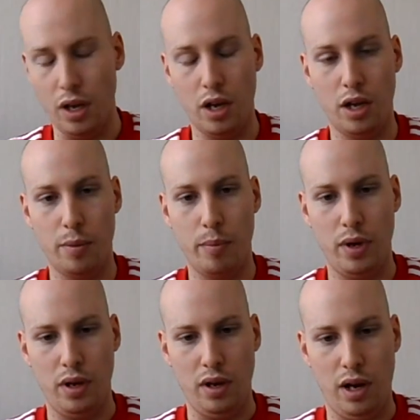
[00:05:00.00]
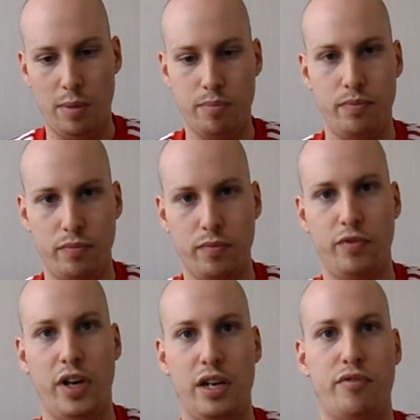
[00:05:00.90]
I'm
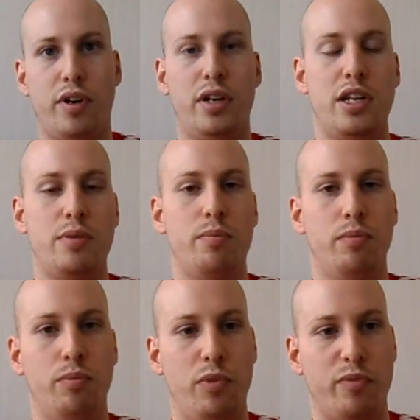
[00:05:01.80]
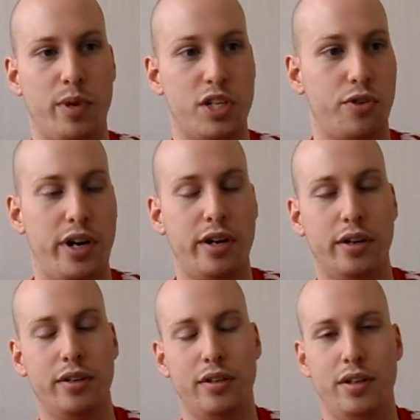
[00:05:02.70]
fairly friendly with my
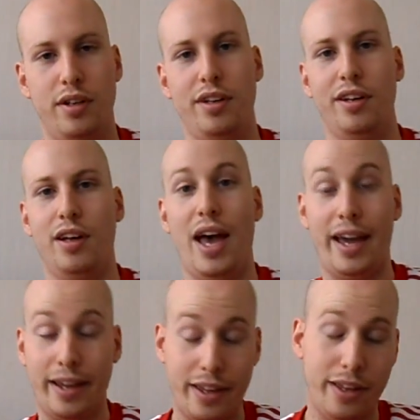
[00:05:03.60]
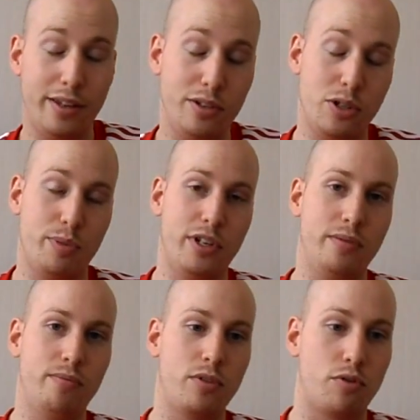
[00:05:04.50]
trainer, Ankit, who's
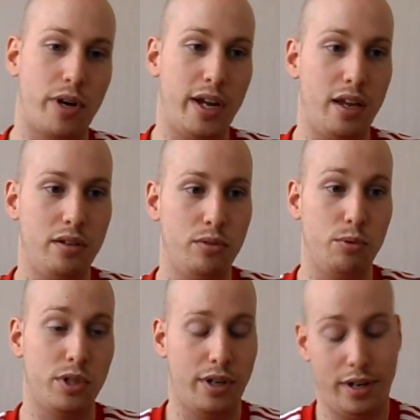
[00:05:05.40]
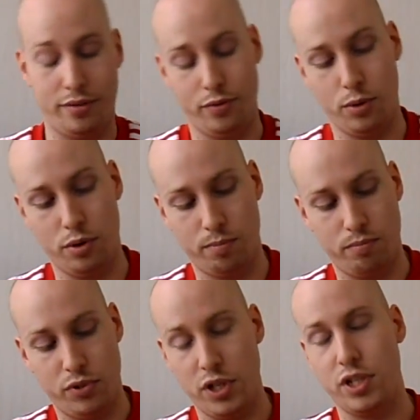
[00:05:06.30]
been great, which I had for
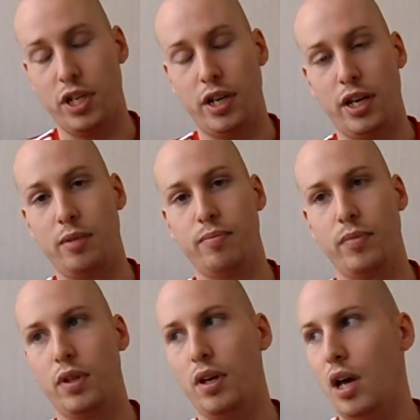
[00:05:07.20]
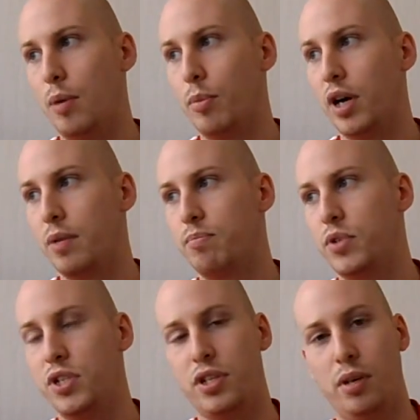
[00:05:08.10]
CCNA and my
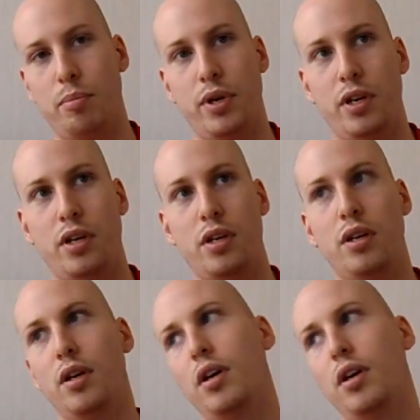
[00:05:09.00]
CCNP